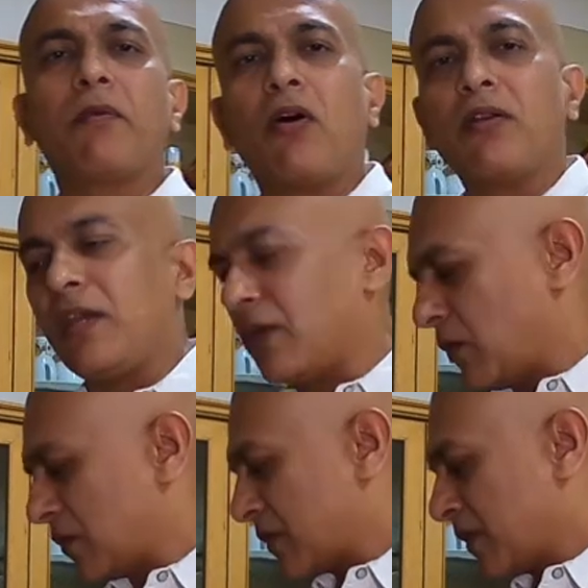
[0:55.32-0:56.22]
the prawn
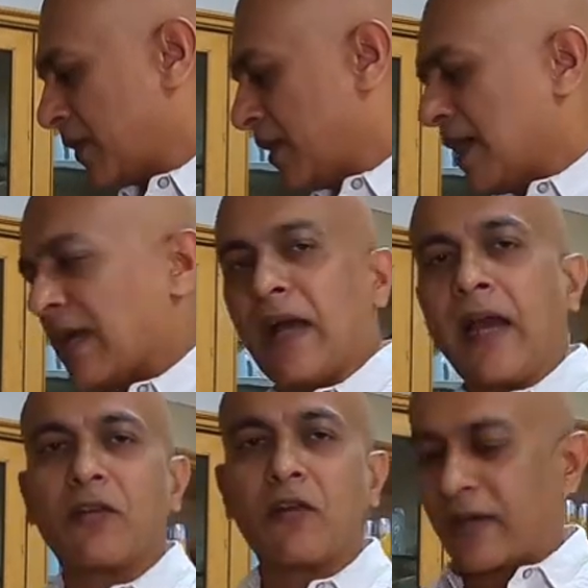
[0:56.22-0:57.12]
ghee roast,
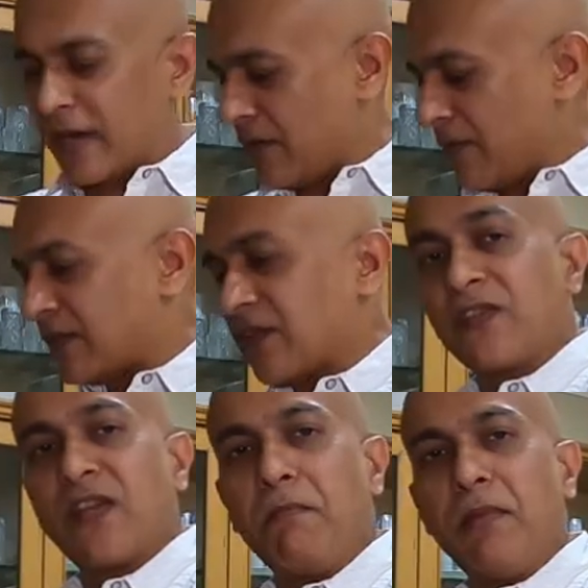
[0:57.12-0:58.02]
I thought anyway,
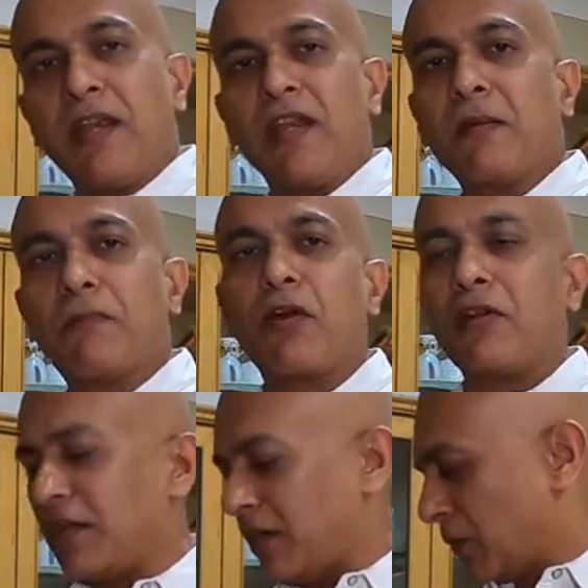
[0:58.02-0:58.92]
since I'm making the
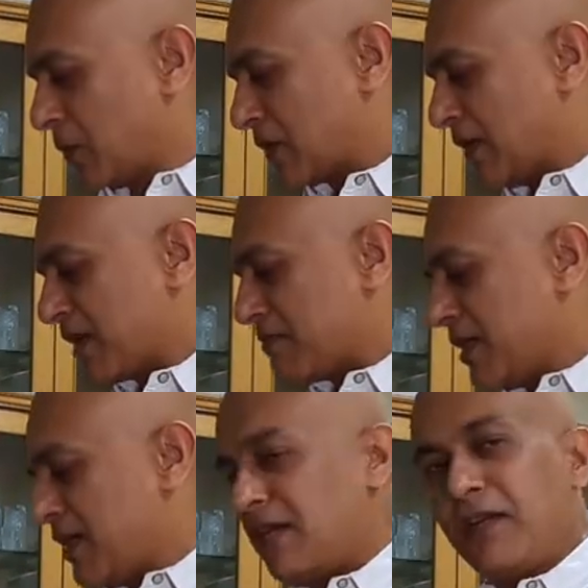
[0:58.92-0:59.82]
prawn ghee roast, let
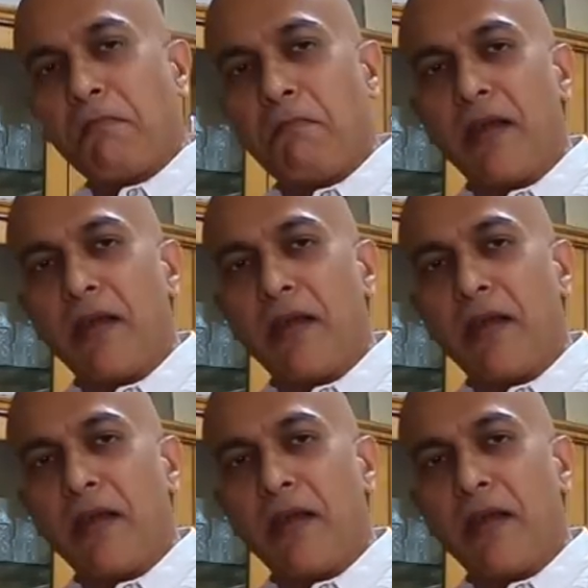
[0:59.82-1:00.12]
me